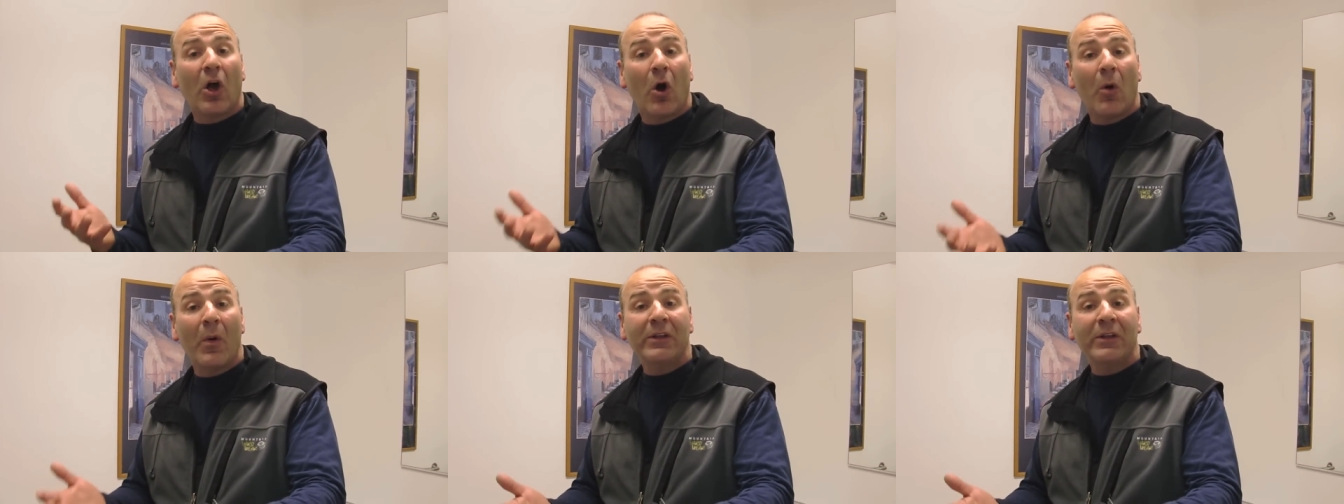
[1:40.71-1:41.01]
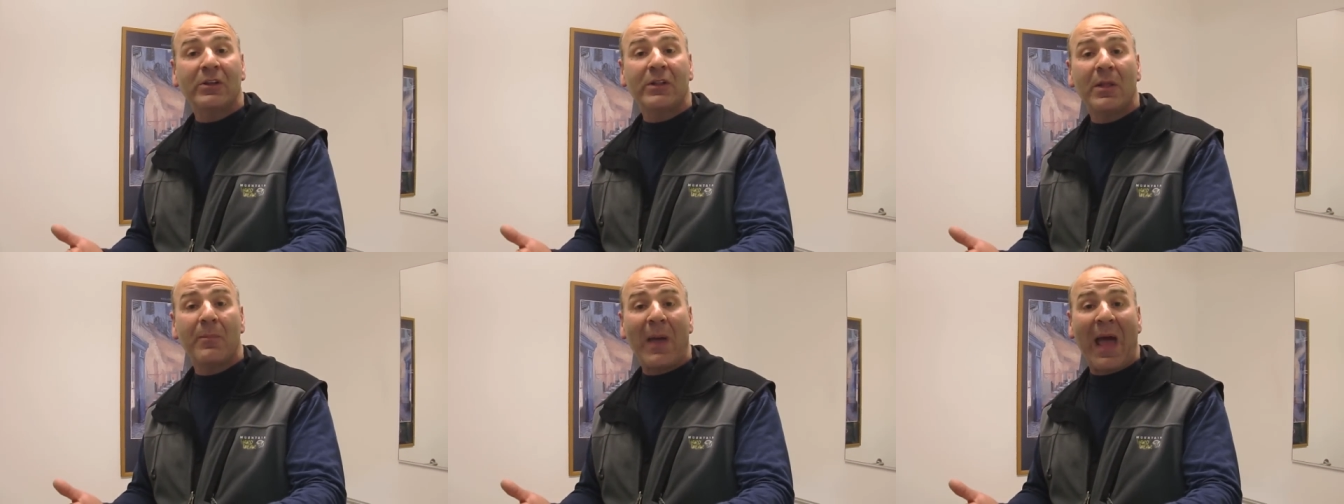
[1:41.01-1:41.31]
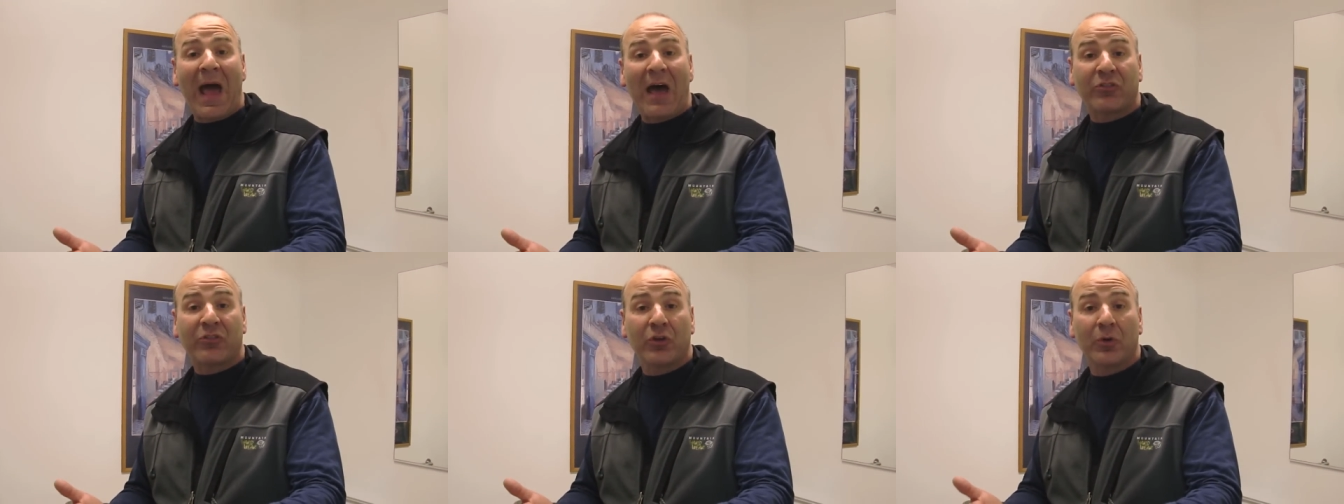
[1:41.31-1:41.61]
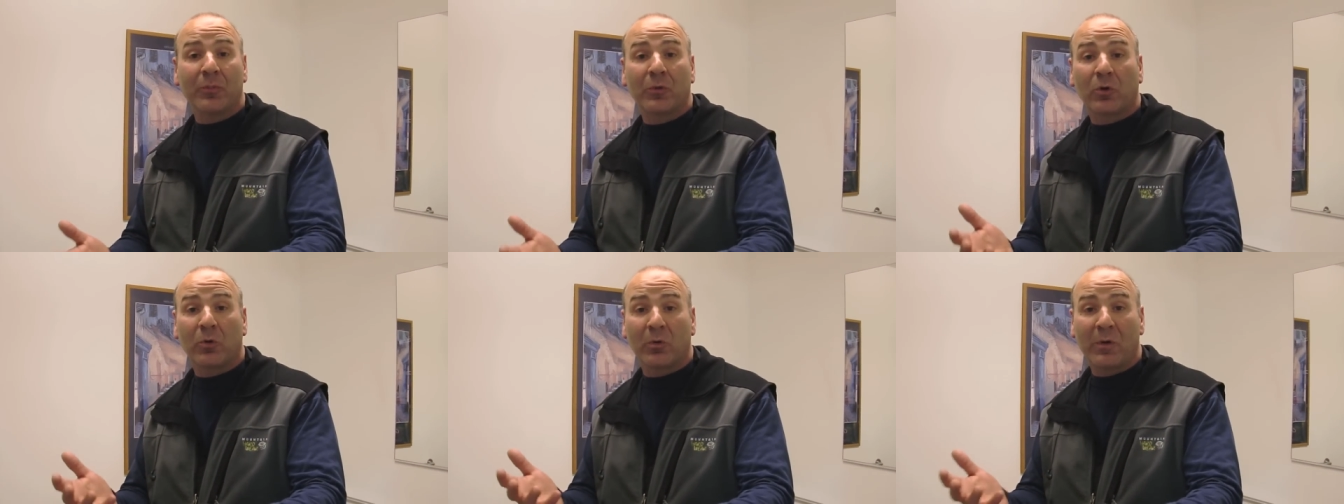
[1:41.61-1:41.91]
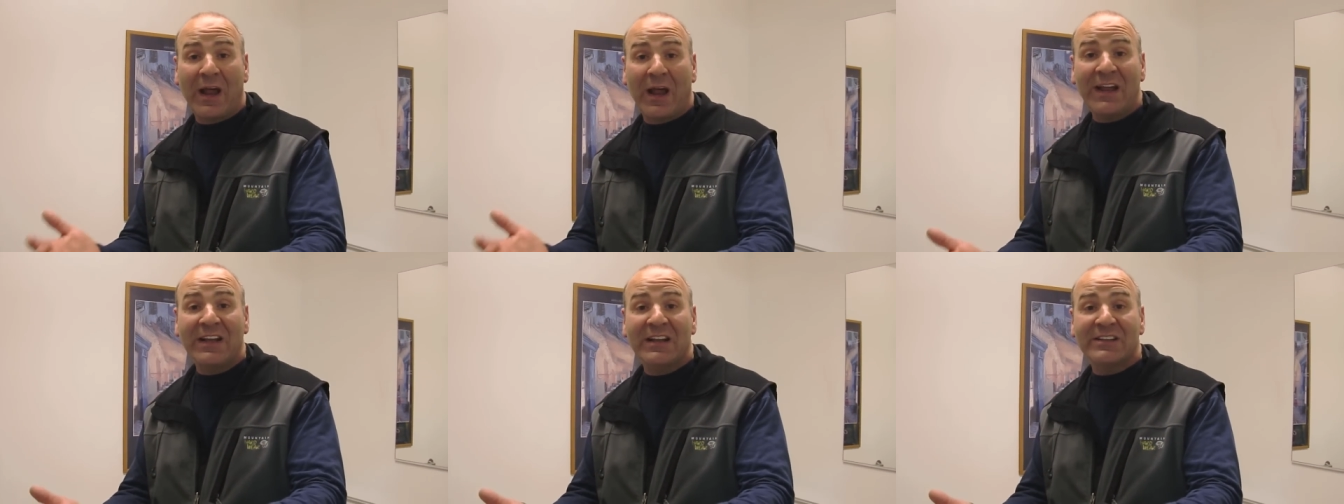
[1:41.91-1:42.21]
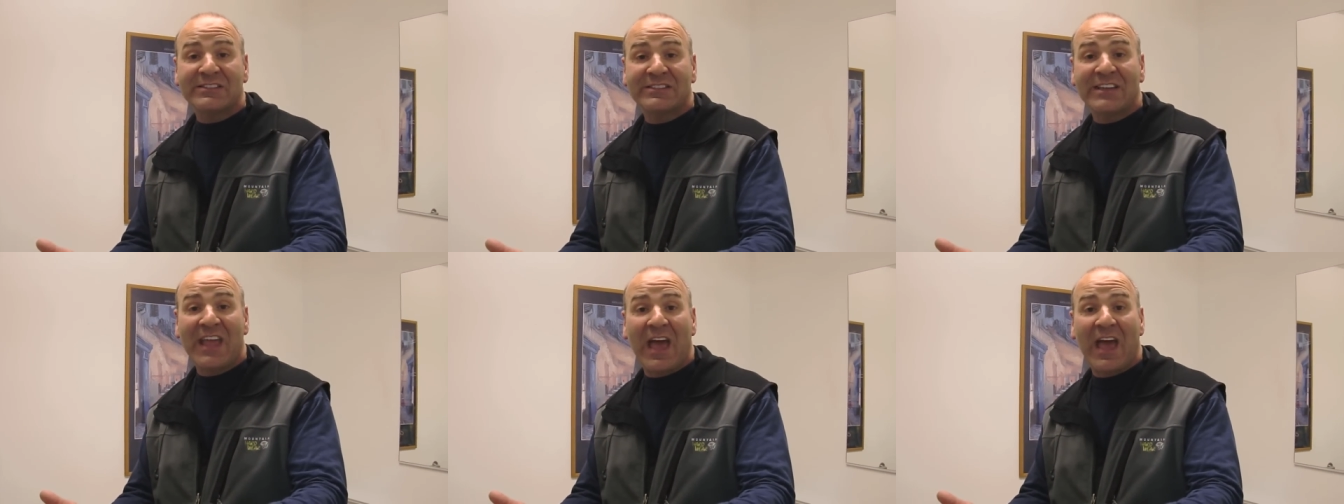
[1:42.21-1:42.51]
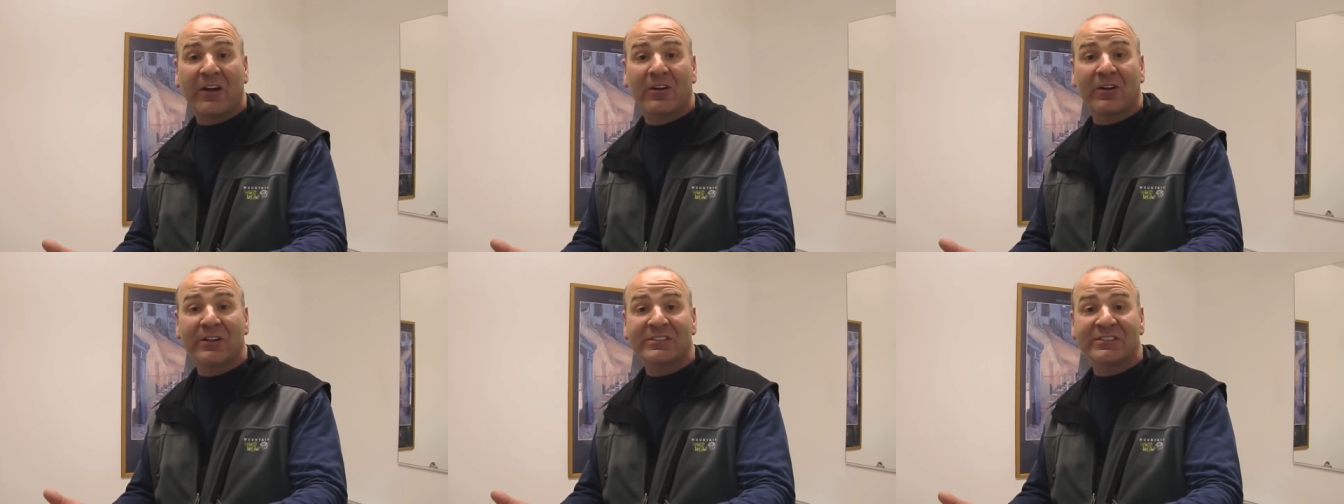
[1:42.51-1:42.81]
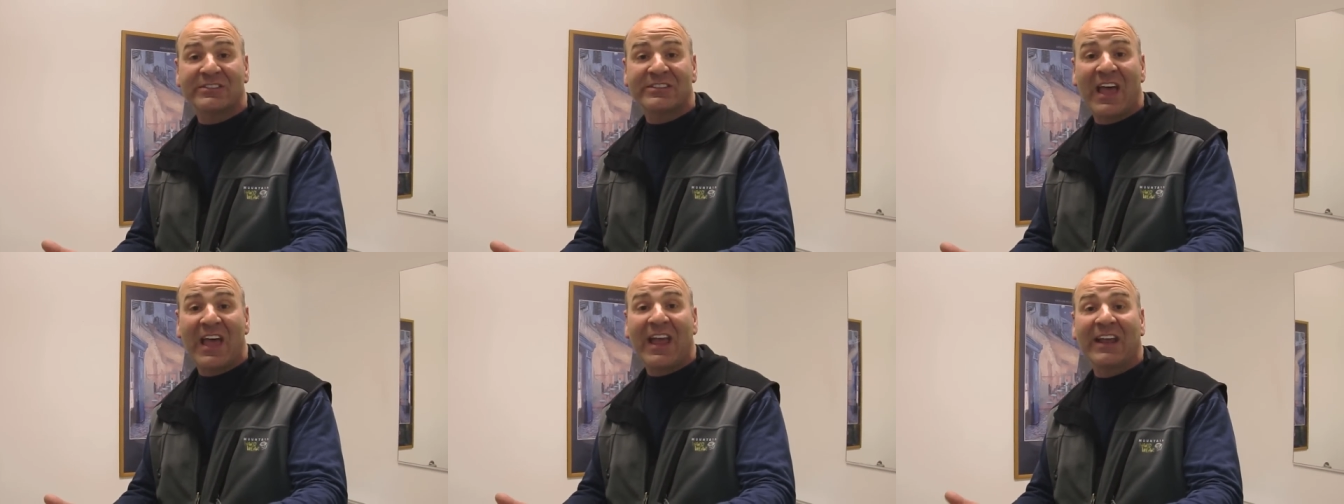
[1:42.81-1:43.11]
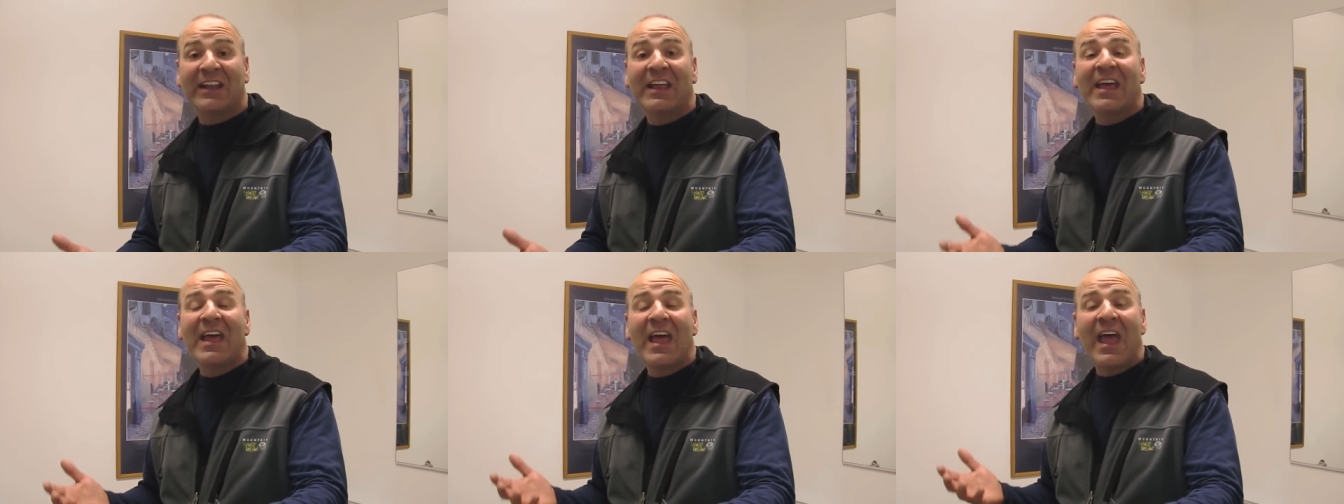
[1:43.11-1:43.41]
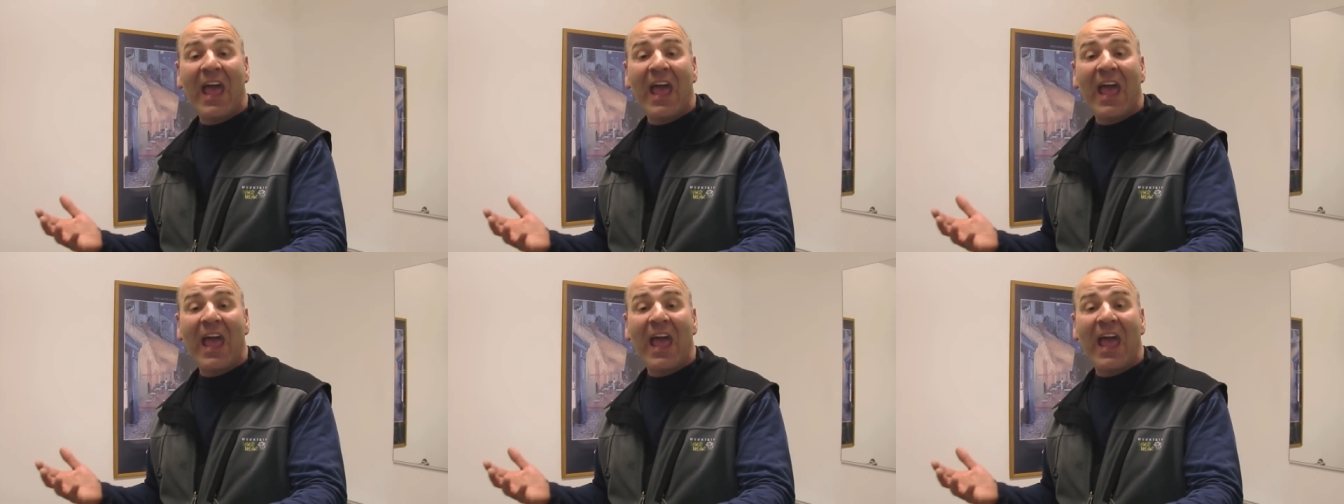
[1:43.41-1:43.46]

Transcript: going to the bathroom, creating a standard and saying